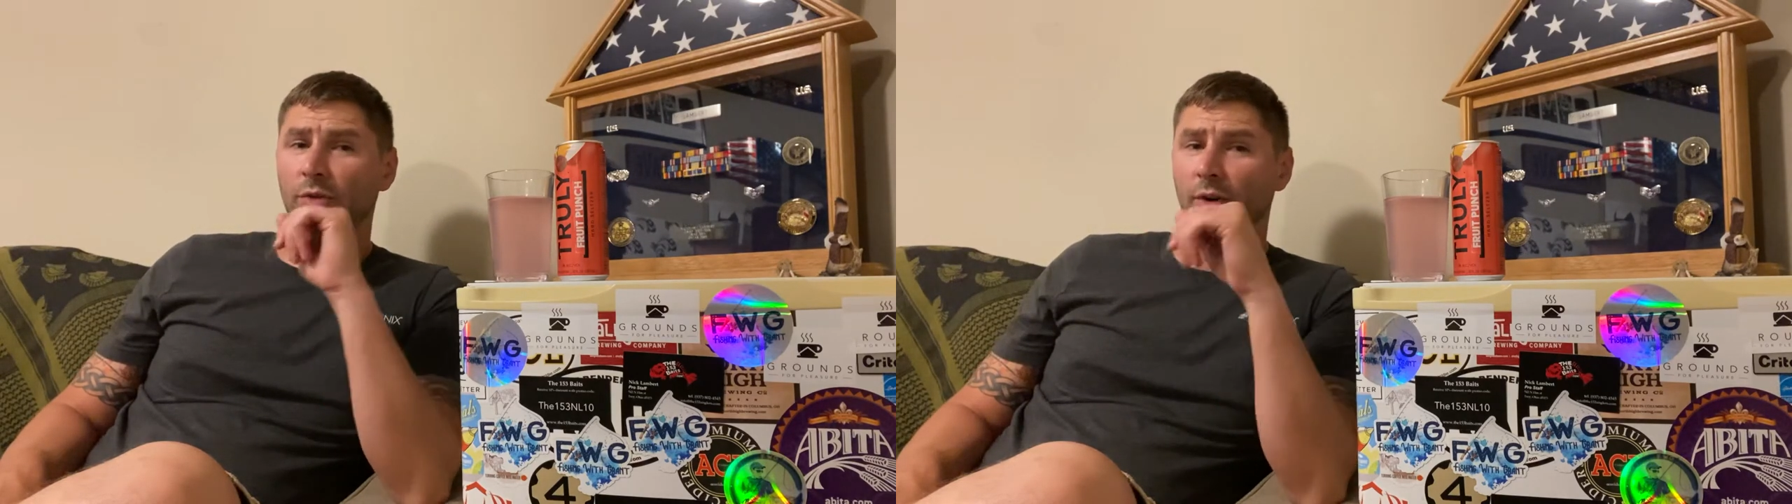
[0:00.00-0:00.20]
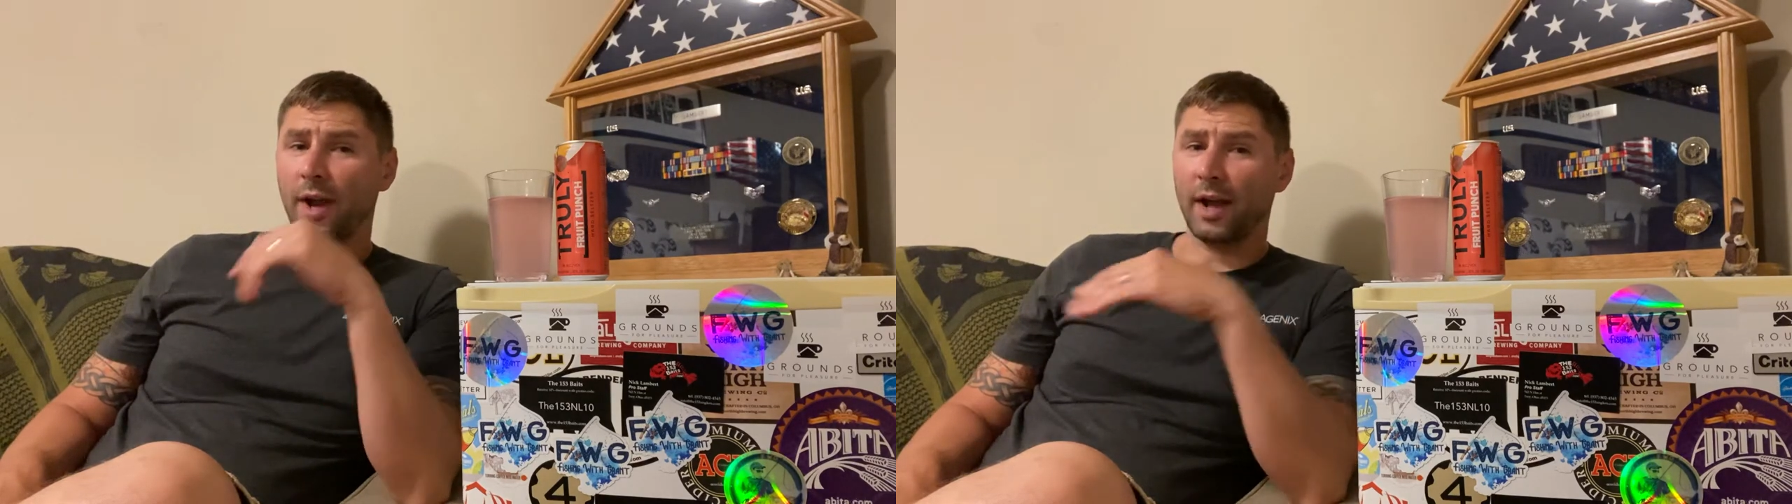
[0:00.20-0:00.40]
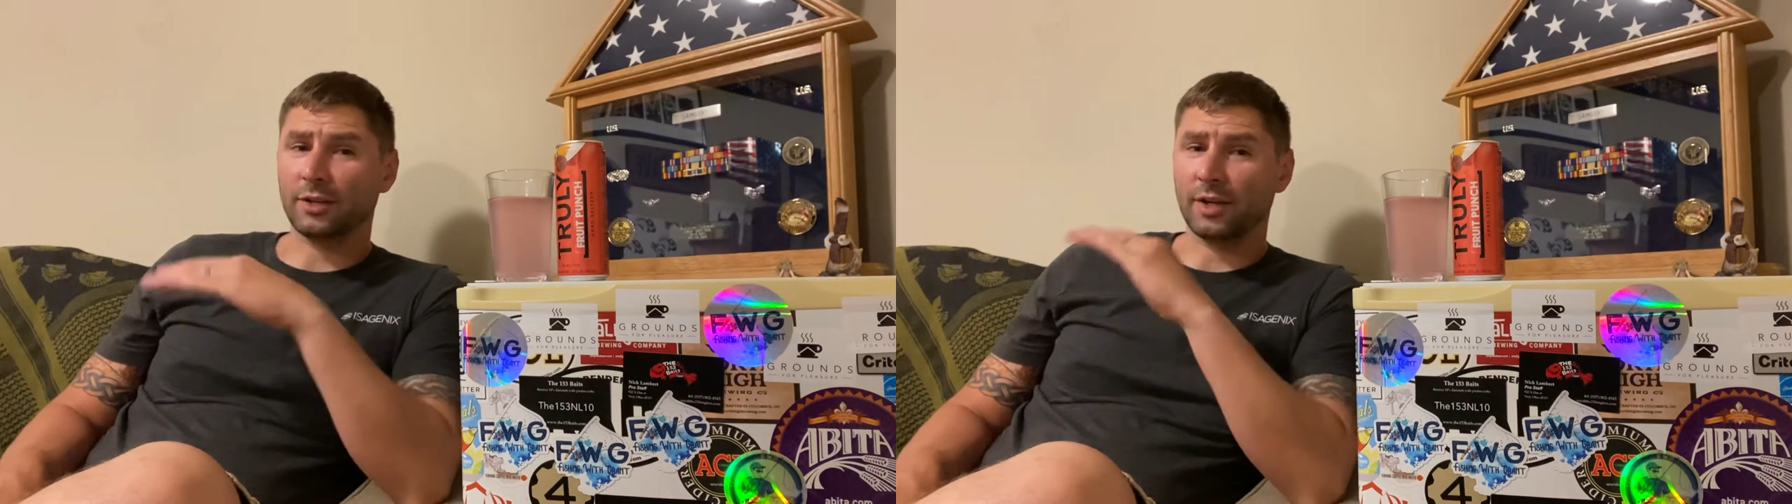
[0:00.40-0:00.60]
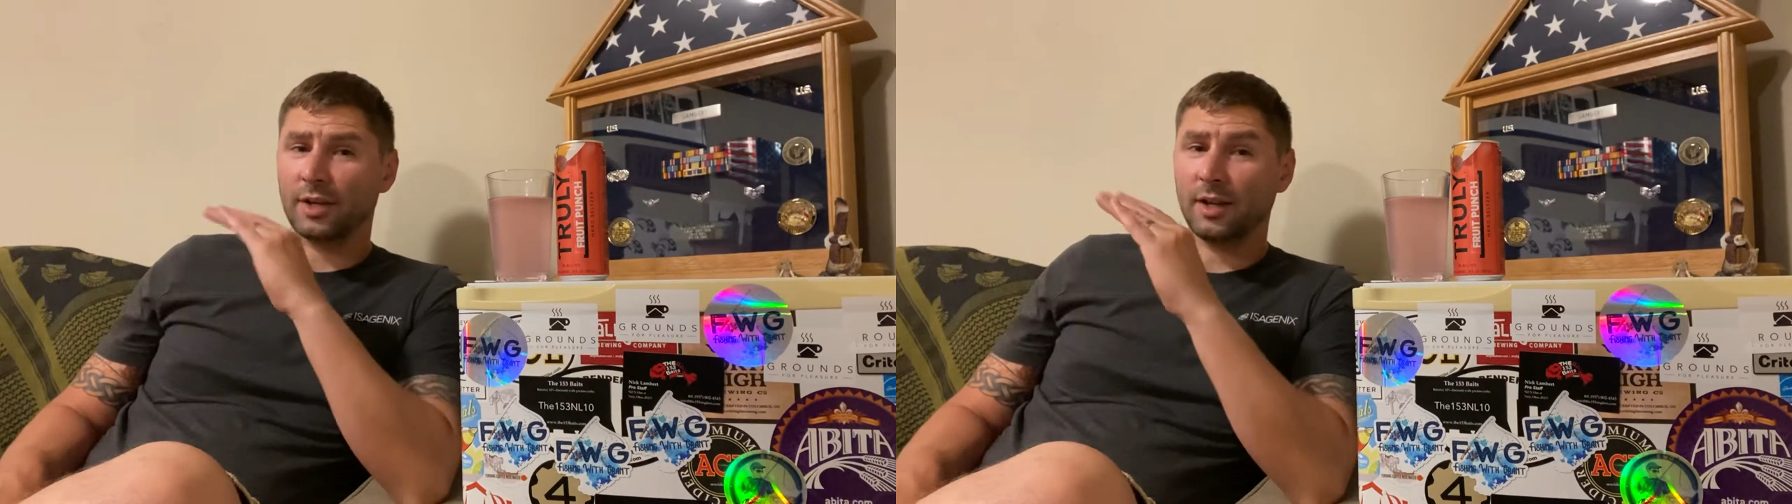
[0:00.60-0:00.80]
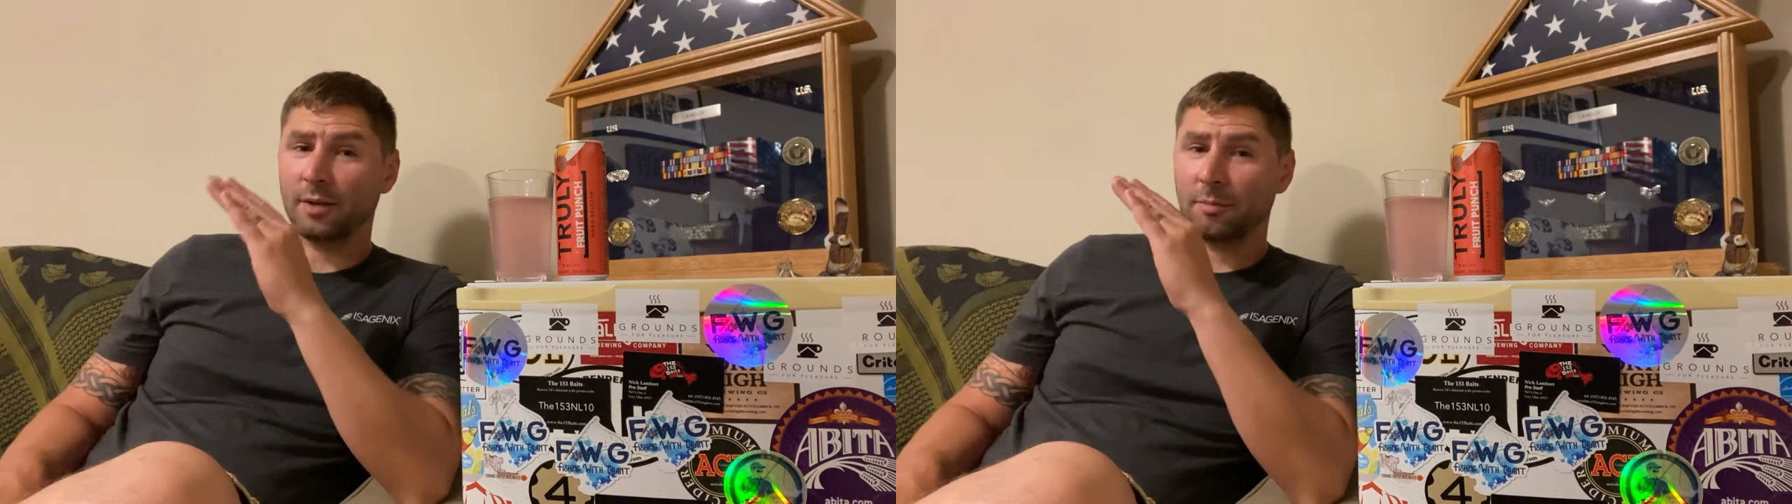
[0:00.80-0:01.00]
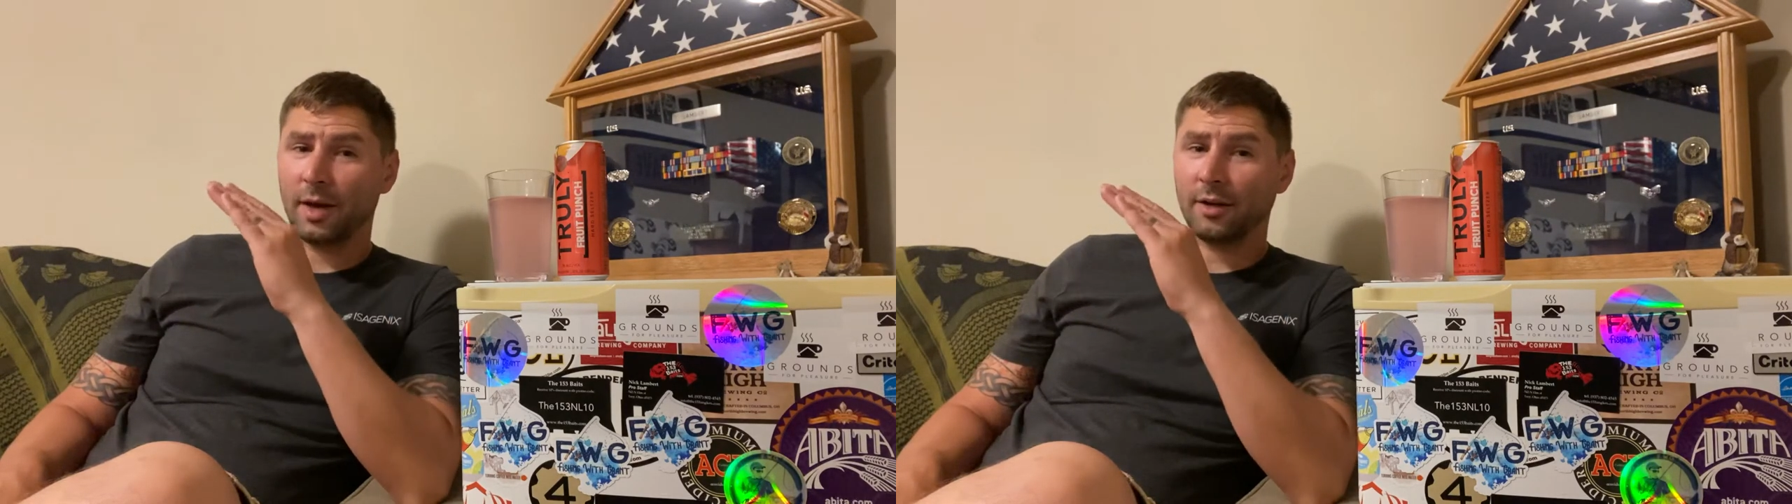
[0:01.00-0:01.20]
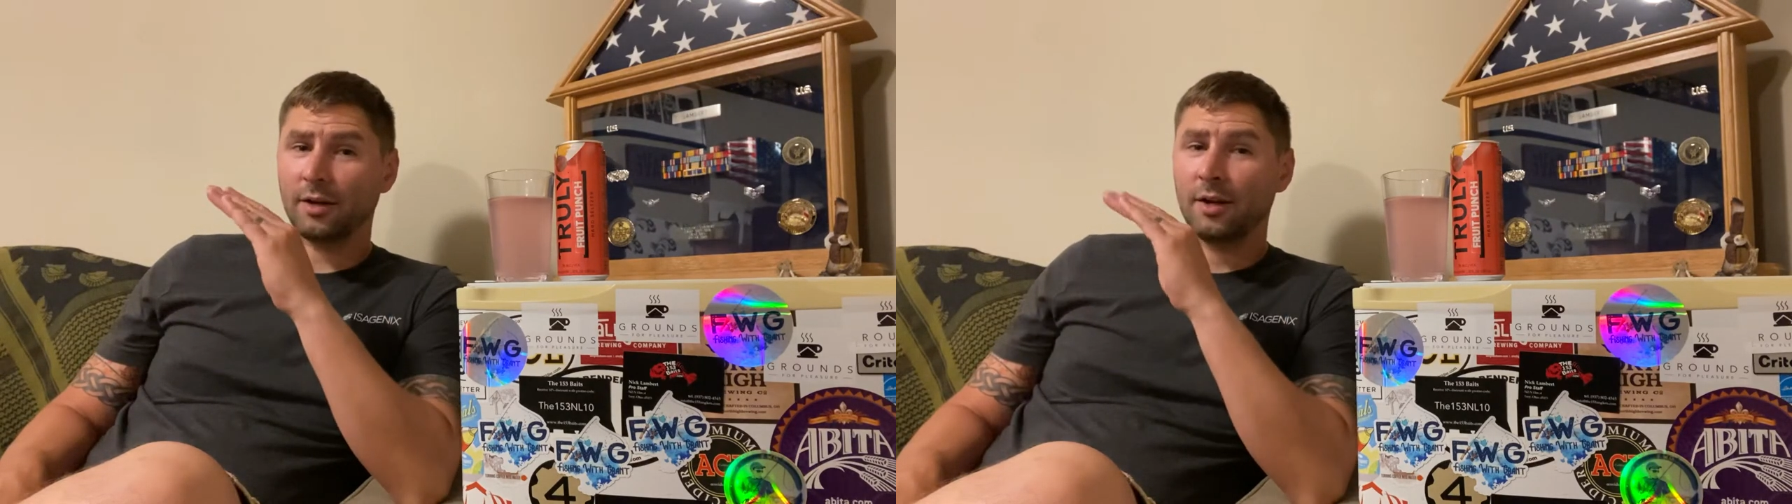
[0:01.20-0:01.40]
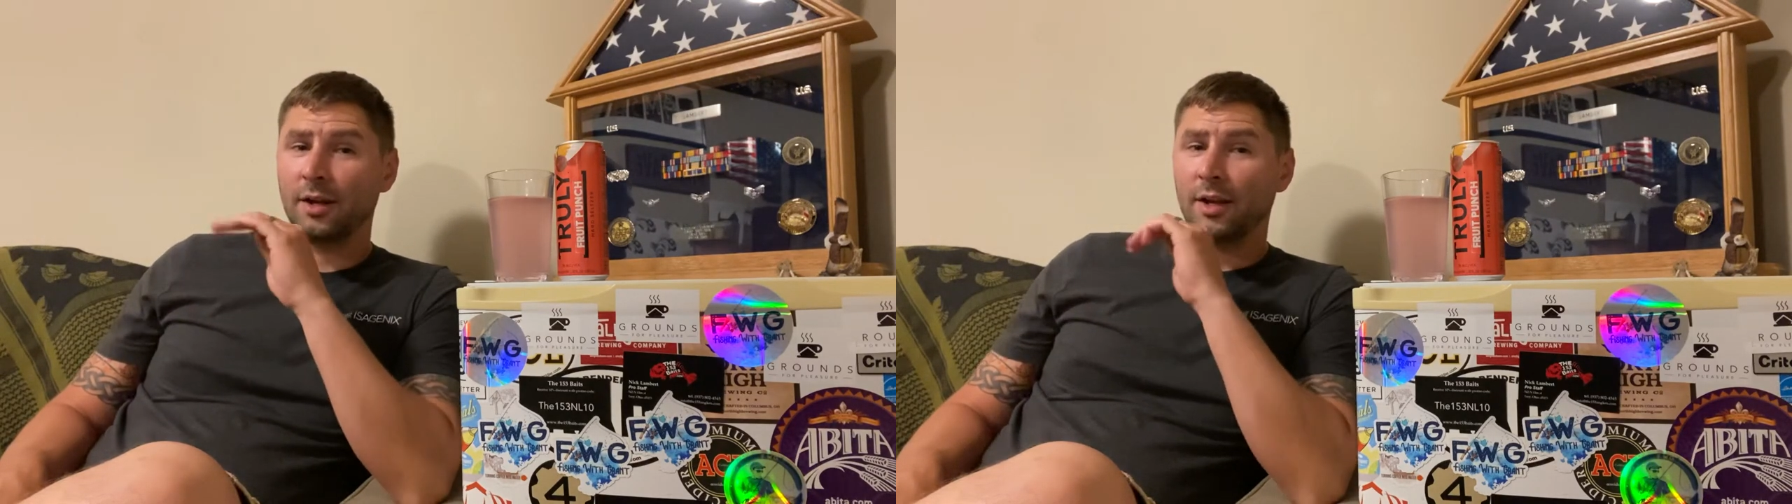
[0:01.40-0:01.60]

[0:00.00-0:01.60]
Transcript: they're actually getting better,